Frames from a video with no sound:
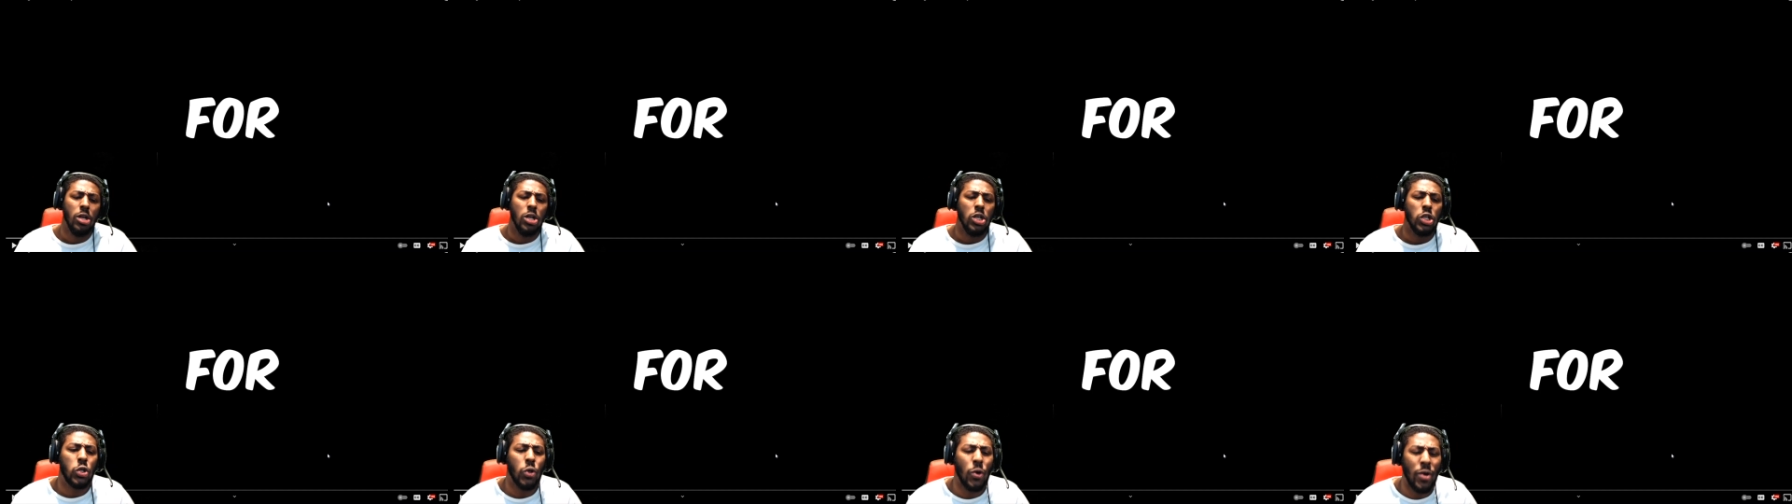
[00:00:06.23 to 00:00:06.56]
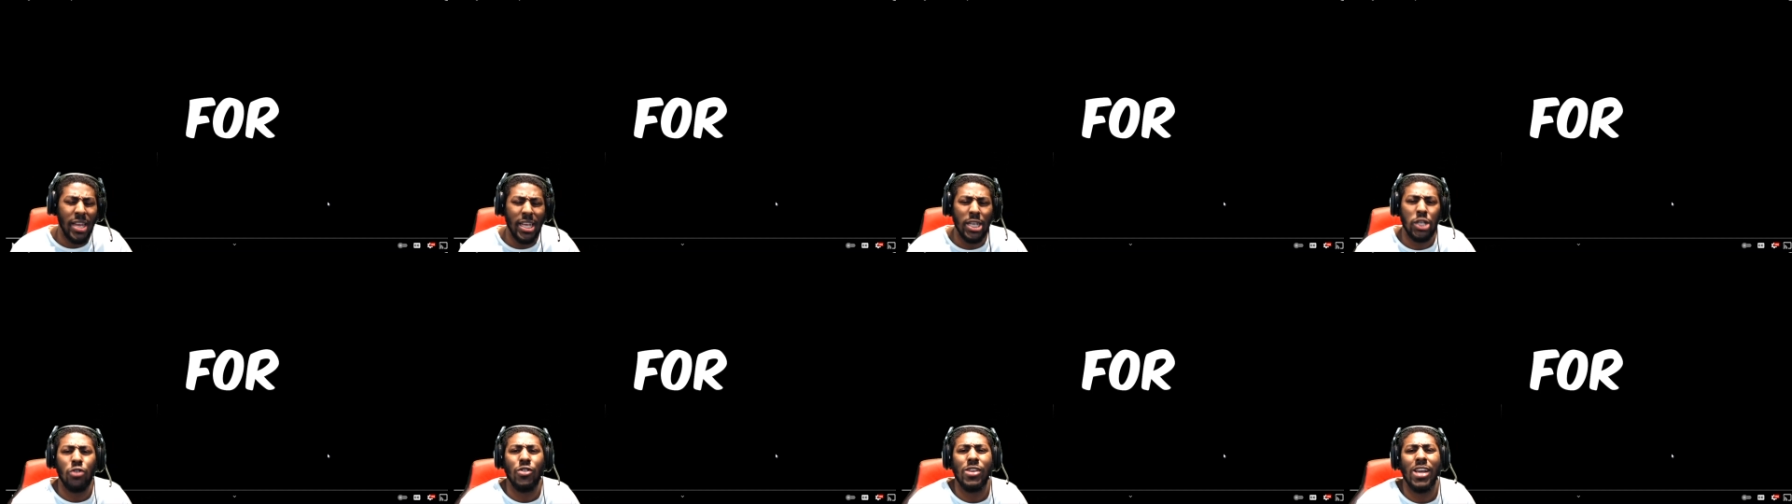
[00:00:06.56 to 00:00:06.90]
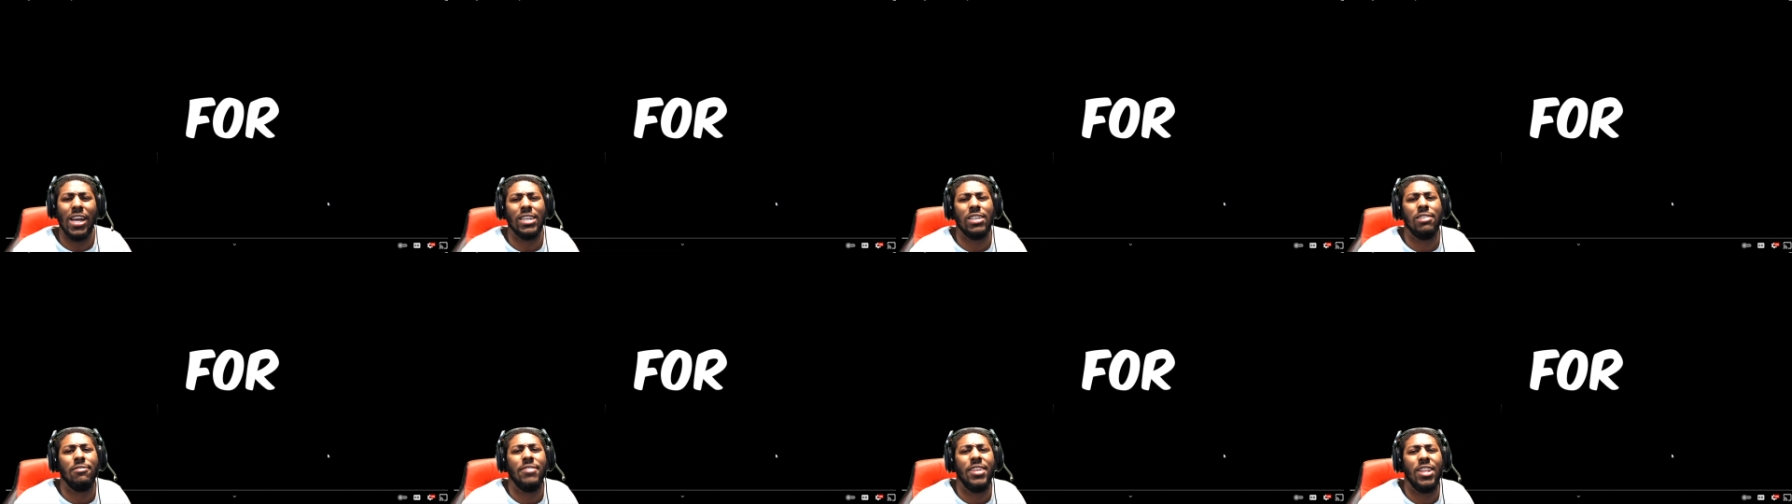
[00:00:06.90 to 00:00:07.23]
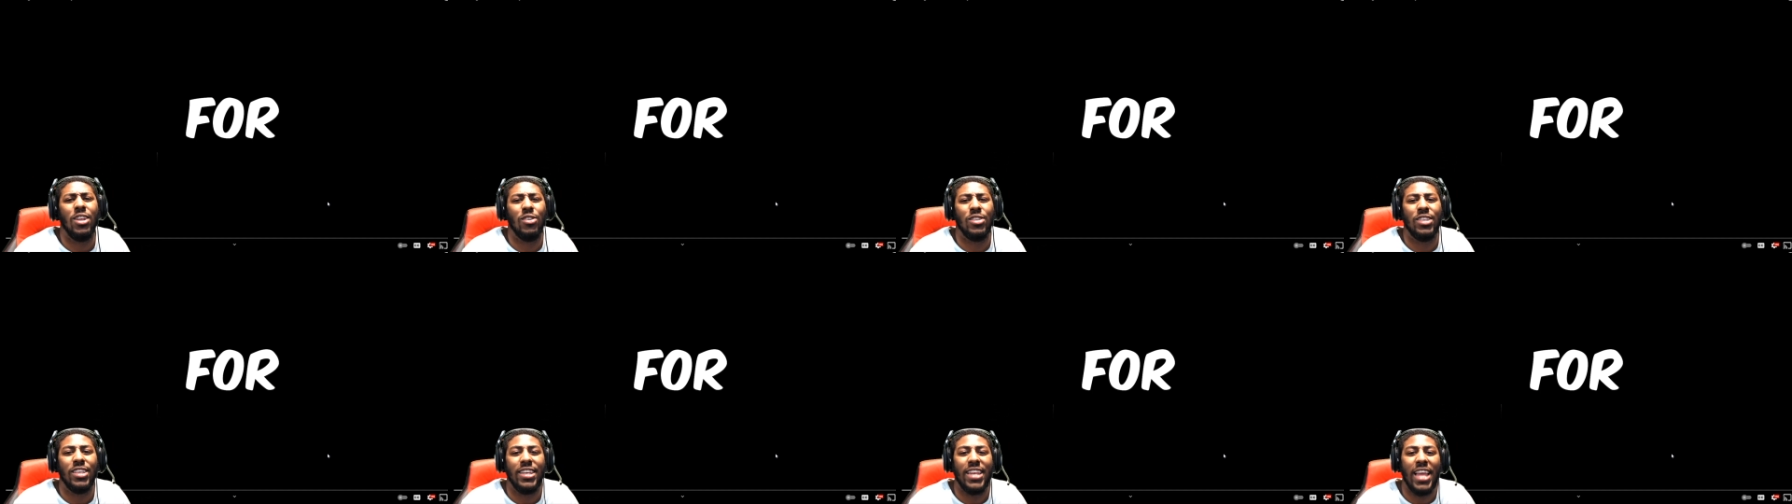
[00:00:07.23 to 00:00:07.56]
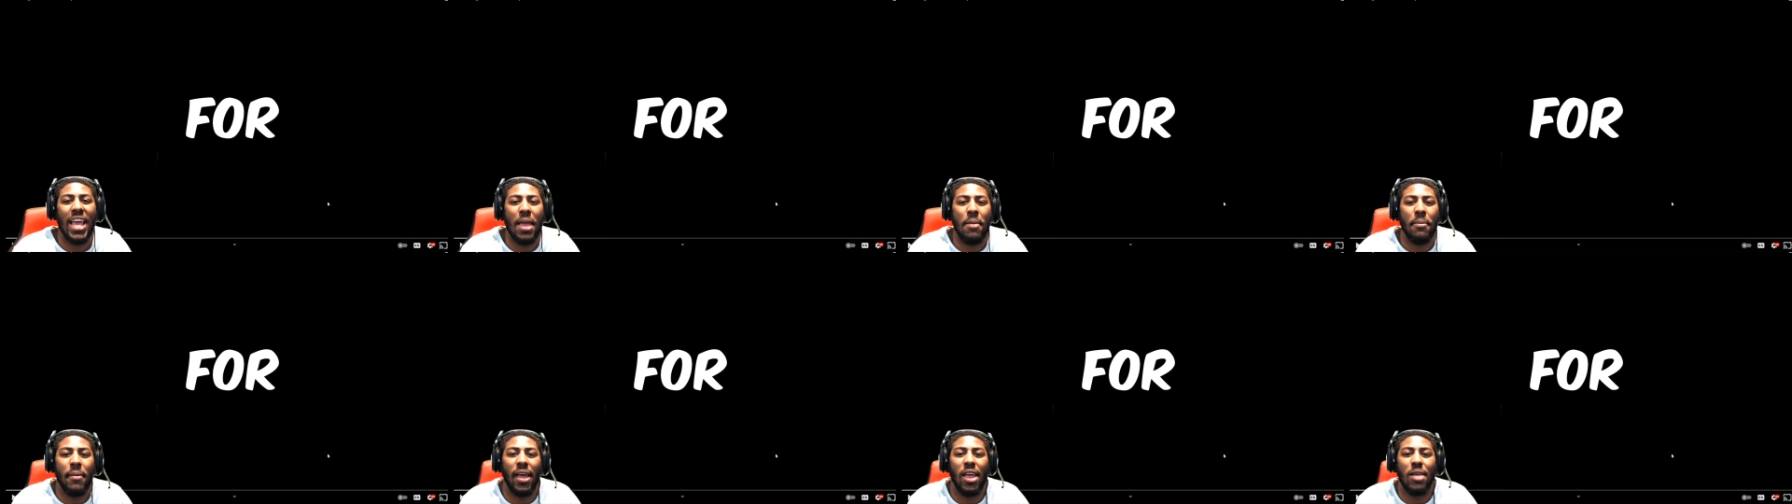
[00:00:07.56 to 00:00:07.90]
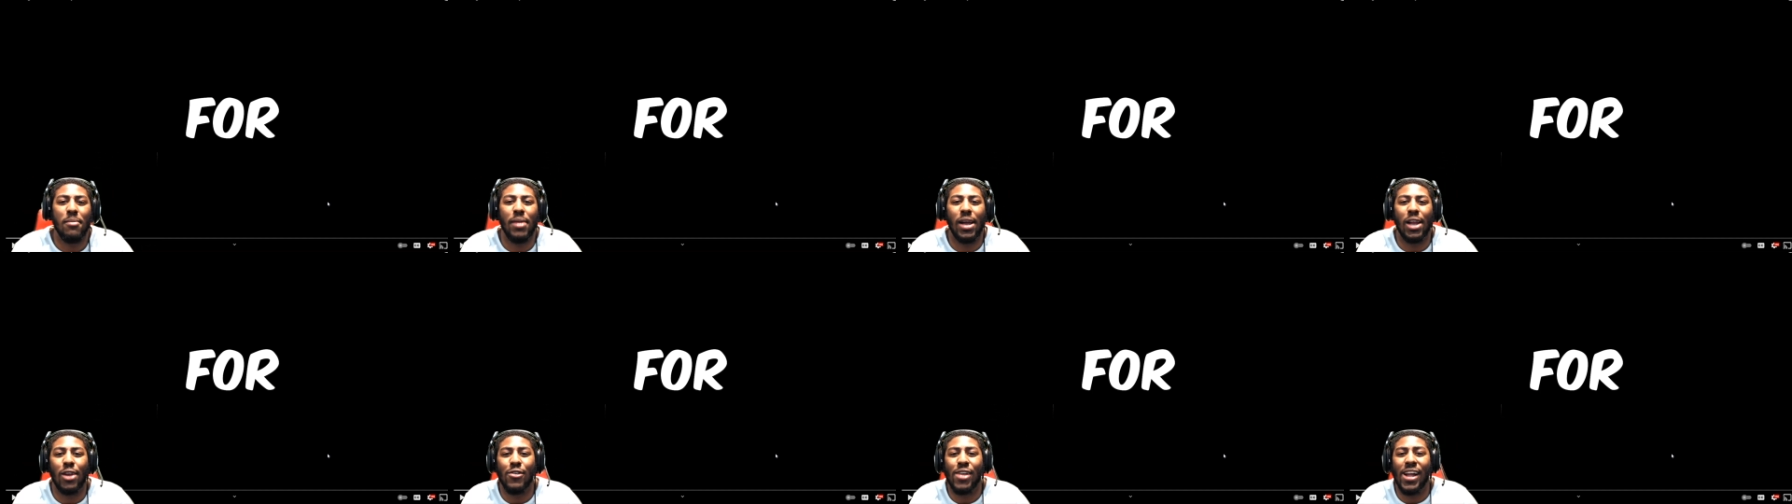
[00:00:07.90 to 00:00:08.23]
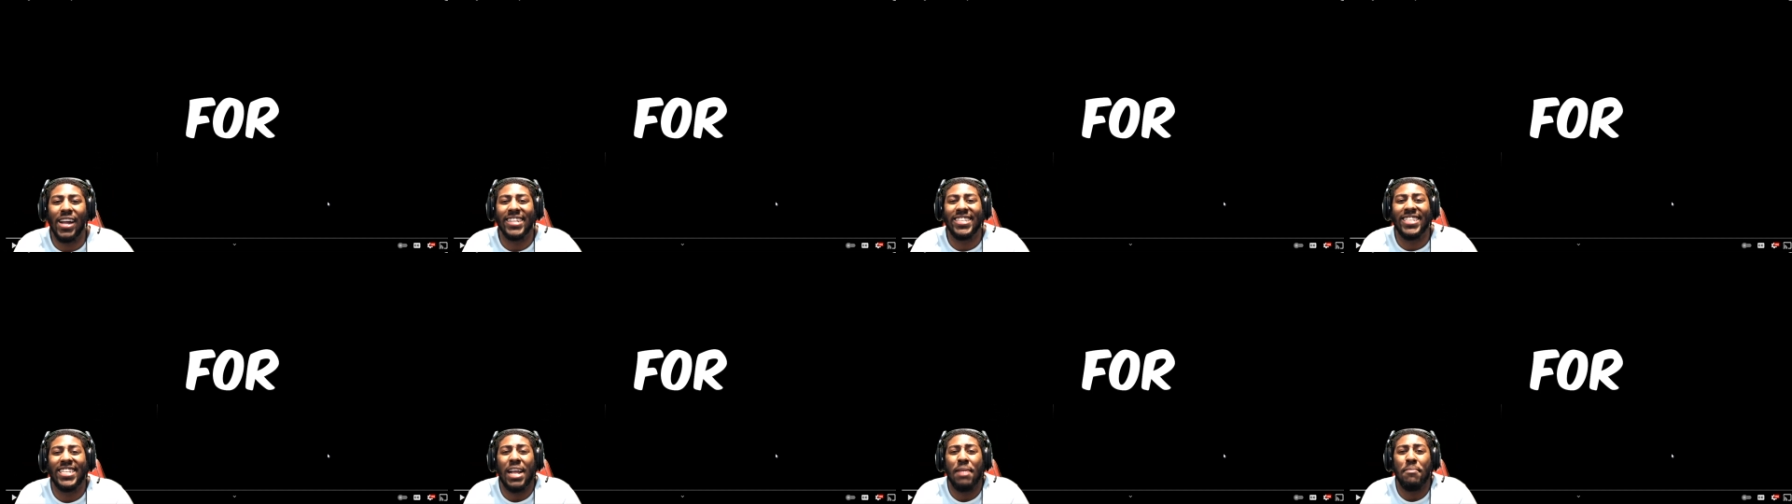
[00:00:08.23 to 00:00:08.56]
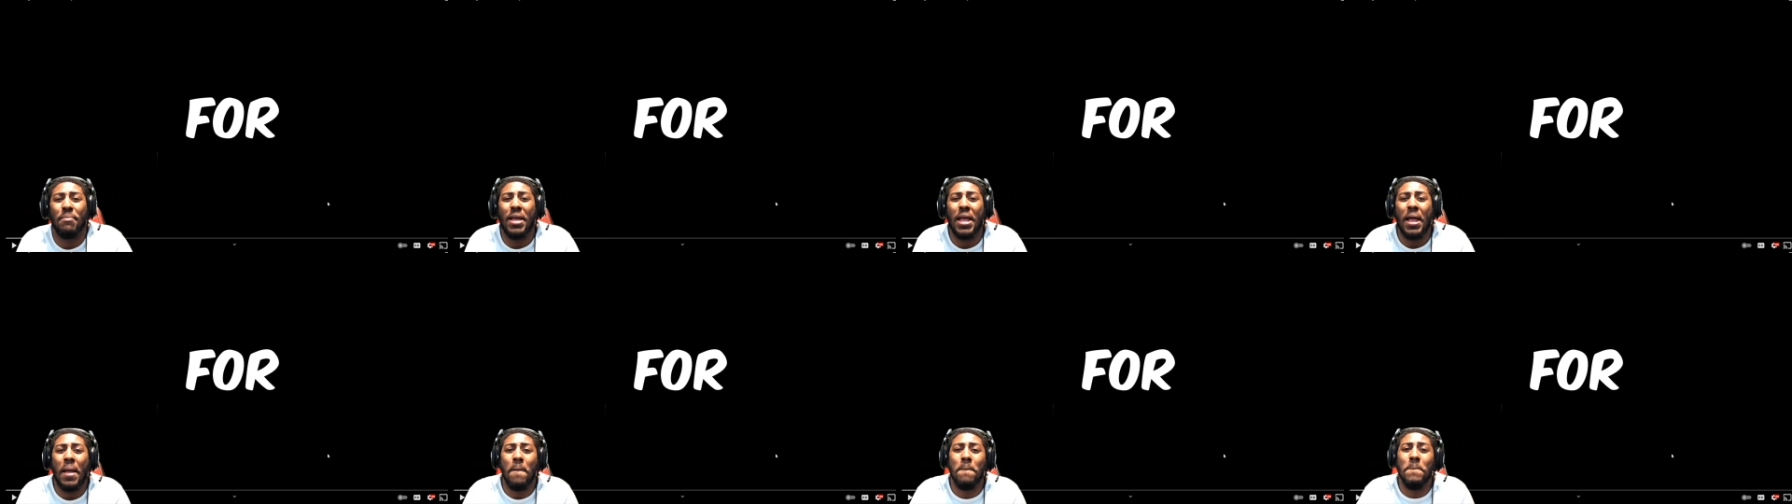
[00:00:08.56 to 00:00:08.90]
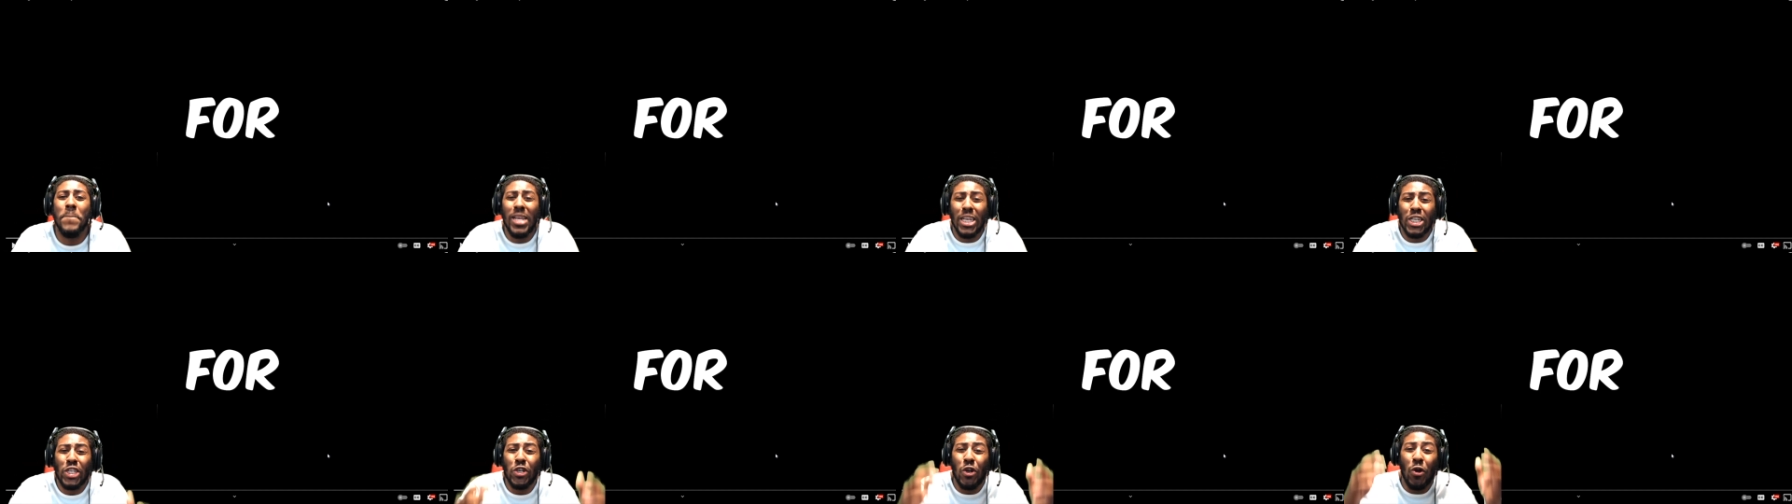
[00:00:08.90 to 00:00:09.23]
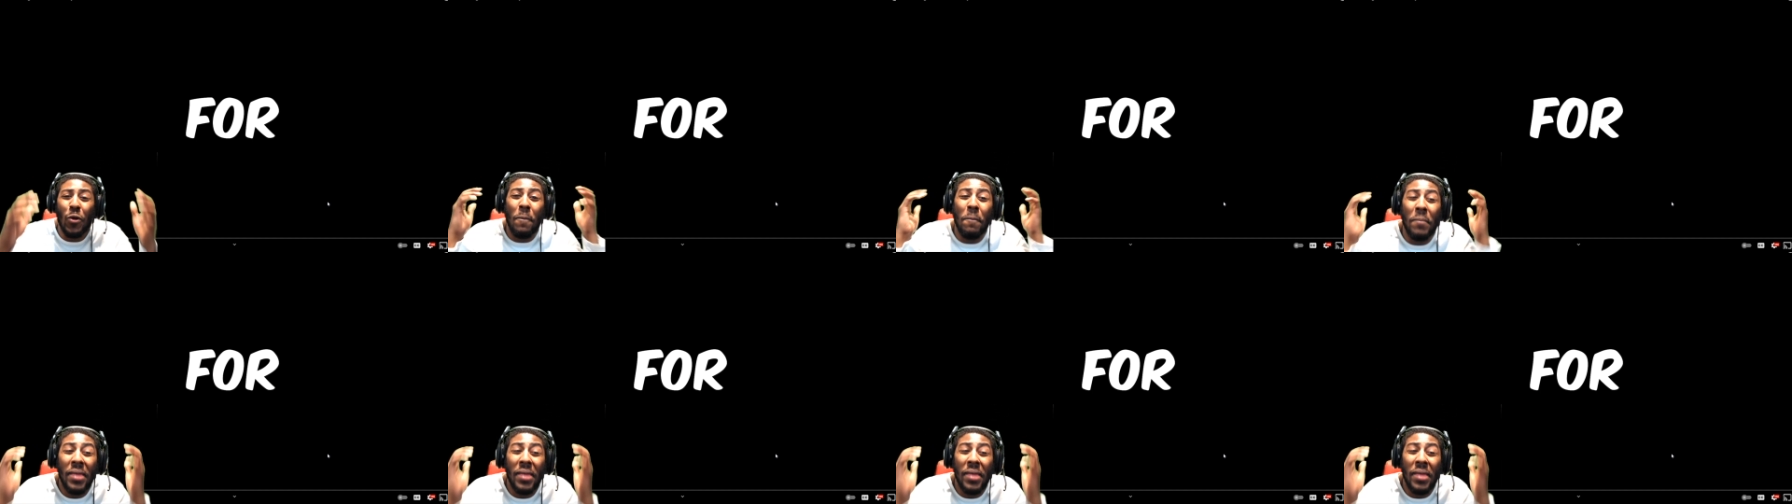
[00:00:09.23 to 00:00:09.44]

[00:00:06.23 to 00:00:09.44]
So in this reaction video today, man, about to react to that man, Mr.